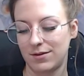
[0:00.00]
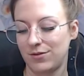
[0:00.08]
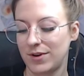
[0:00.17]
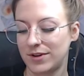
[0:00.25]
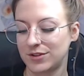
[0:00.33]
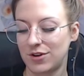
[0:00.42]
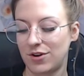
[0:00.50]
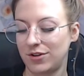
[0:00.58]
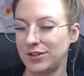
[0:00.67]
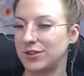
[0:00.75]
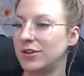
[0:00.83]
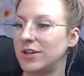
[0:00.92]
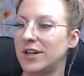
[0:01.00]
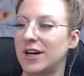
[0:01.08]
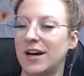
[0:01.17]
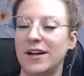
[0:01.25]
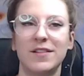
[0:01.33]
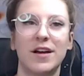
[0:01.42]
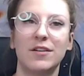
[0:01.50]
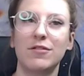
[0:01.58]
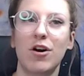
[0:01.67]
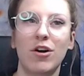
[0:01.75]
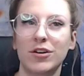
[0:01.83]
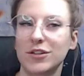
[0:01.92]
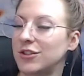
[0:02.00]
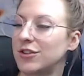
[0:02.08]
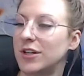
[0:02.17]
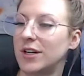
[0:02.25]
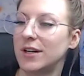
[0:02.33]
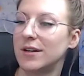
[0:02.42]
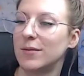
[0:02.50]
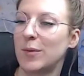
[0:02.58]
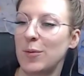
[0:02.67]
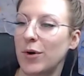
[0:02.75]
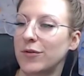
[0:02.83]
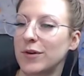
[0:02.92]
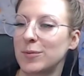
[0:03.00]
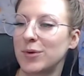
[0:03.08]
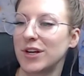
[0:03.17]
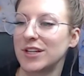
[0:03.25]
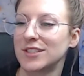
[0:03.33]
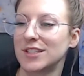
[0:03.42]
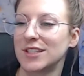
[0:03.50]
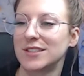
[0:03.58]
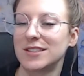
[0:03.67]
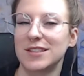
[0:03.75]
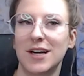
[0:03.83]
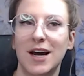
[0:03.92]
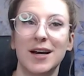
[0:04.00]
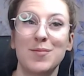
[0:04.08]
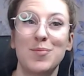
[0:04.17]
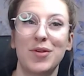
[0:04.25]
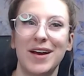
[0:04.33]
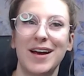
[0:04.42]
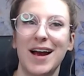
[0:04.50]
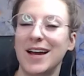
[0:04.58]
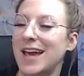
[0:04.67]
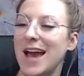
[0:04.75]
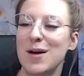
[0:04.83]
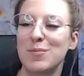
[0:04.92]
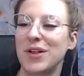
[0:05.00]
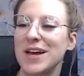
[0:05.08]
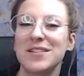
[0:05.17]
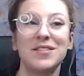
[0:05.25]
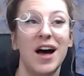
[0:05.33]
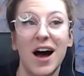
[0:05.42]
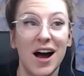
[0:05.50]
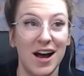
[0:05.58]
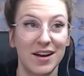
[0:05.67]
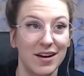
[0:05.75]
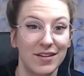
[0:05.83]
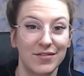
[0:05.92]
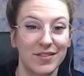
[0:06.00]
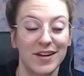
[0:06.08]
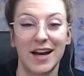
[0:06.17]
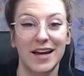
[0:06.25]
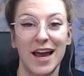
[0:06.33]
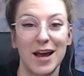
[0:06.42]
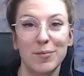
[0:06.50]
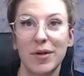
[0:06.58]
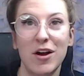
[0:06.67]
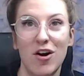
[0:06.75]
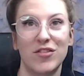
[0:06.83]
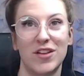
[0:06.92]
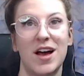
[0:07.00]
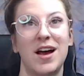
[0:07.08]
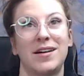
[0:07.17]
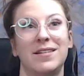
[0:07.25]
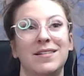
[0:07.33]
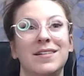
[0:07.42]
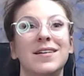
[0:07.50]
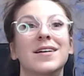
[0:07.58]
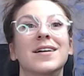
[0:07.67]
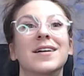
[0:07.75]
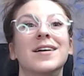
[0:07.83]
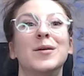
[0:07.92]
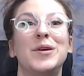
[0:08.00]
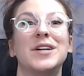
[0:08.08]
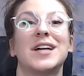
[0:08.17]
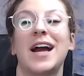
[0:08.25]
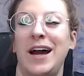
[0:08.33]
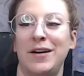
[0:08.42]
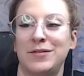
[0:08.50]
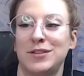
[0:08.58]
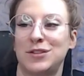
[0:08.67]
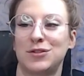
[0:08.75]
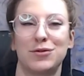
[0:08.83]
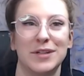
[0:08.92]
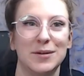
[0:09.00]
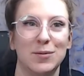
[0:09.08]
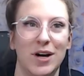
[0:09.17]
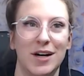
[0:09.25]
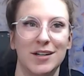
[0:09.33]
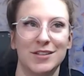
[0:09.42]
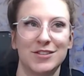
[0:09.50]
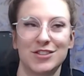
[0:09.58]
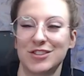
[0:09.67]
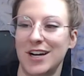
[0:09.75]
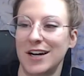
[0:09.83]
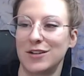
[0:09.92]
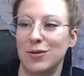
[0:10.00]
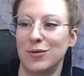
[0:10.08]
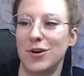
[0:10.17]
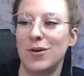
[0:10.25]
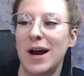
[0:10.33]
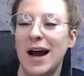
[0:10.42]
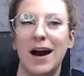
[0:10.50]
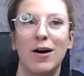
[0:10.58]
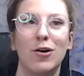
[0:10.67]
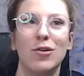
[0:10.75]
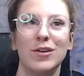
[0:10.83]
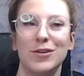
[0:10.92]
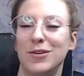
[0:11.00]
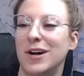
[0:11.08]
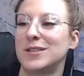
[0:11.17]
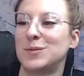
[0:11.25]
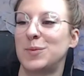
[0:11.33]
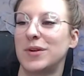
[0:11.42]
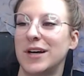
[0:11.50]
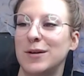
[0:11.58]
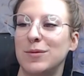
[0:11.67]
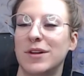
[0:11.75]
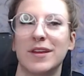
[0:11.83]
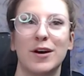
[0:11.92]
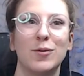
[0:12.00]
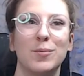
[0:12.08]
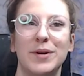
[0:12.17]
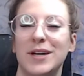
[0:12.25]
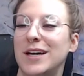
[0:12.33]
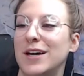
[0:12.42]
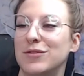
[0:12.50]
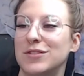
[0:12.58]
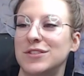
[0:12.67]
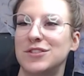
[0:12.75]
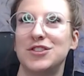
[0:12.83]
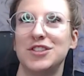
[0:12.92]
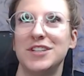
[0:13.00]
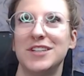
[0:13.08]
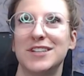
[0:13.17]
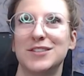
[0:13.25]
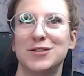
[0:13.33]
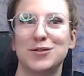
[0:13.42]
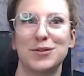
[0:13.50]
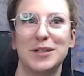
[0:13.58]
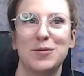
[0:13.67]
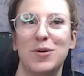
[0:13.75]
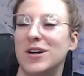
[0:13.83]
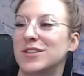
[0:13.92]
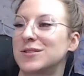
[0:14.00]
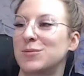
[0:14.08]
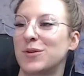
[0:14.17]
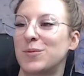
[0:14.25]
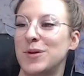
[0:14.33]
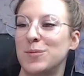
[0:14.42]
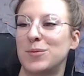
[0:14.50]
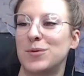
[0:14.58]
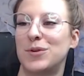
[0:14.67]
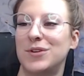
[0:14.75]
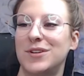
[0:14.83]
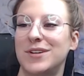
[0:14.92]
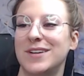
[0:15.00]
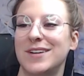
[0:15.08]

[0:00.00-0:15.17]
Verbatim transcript: Guys, Call of Duty. I love Call of Duty. My boyfriend plays it. I play I can't play live like I can't play online because I have to screen watch. I don't know how you guys play without being able to cheat and screen watch with people.